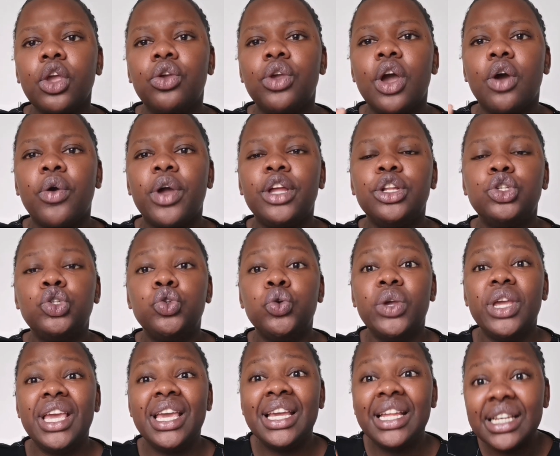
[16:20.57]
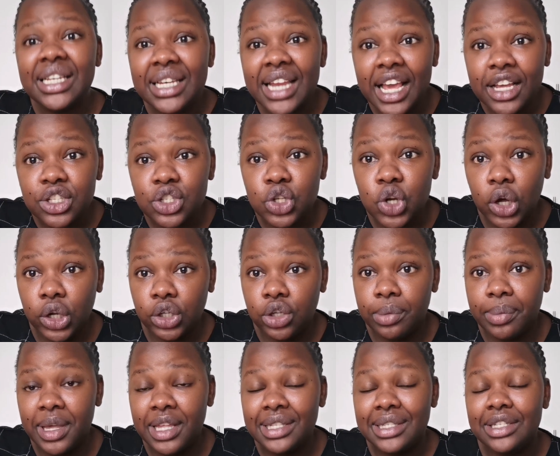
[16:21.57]
You are going to index
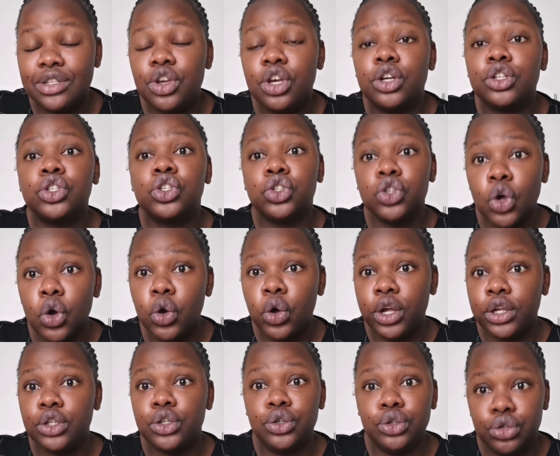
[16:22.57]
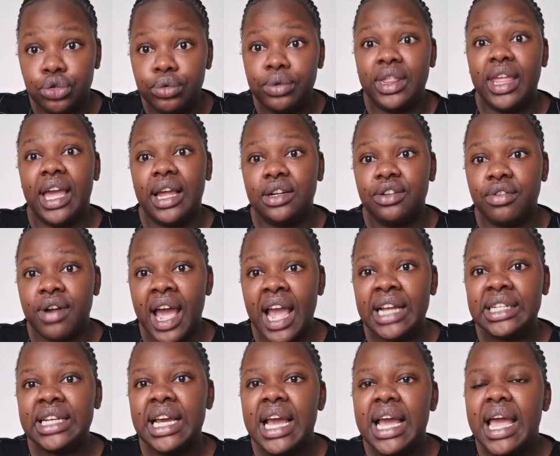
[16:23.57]
documents. You're so going to do that,
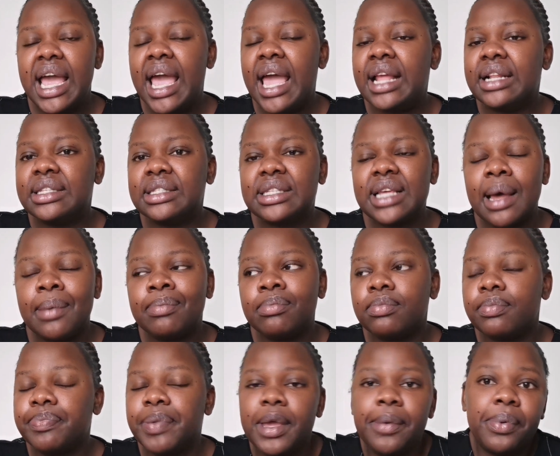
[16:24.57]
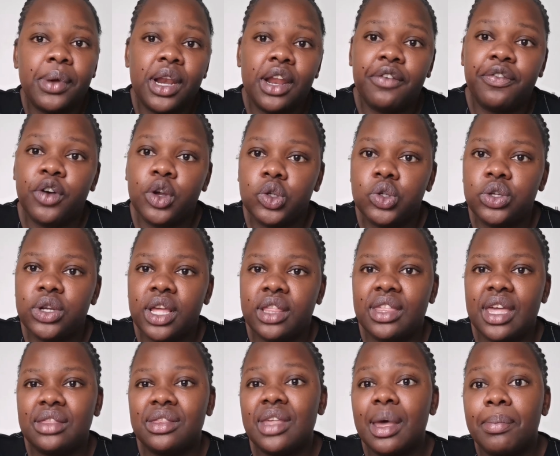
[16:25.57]
right? And some people are
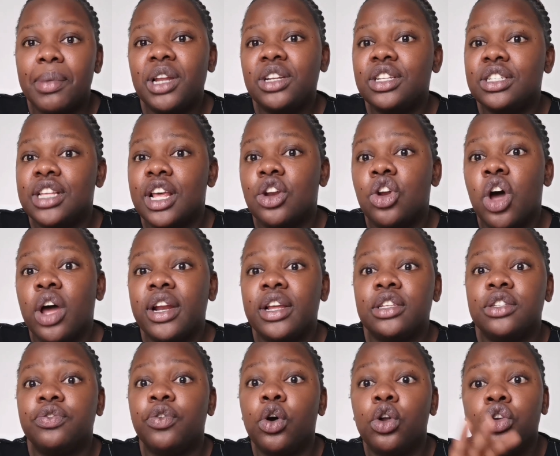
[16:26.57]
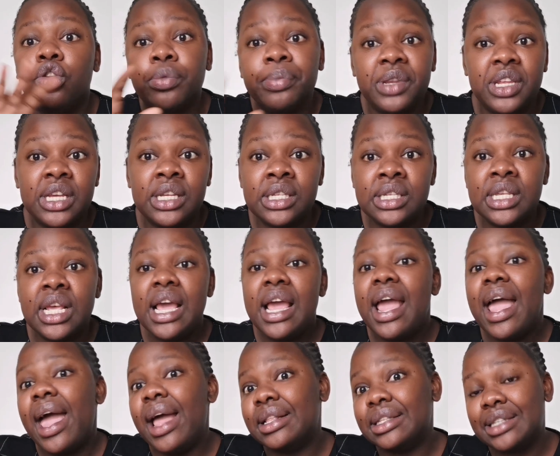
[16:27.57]
fortunate that their matters are not as voluminous,
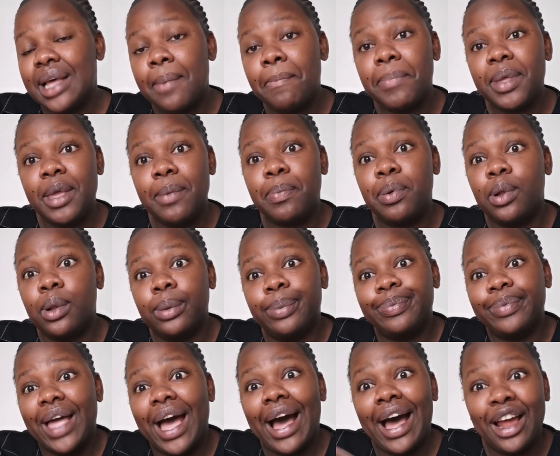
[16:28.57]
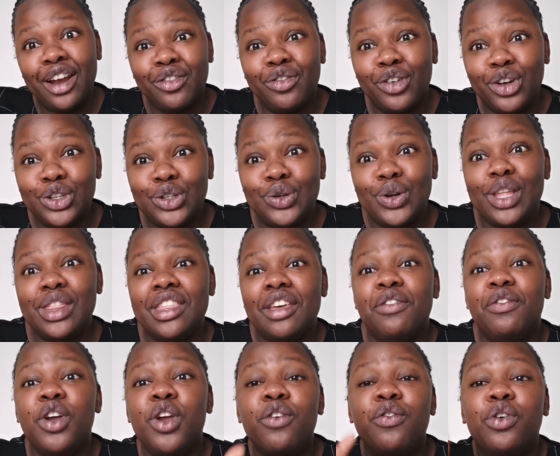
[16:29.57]
and some people are unfortunate.
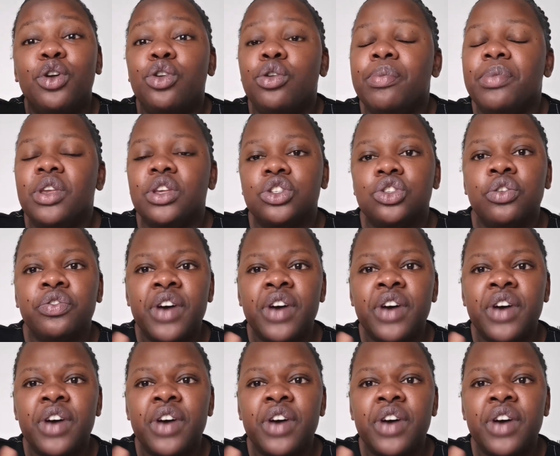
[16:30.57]
They're very voluminous.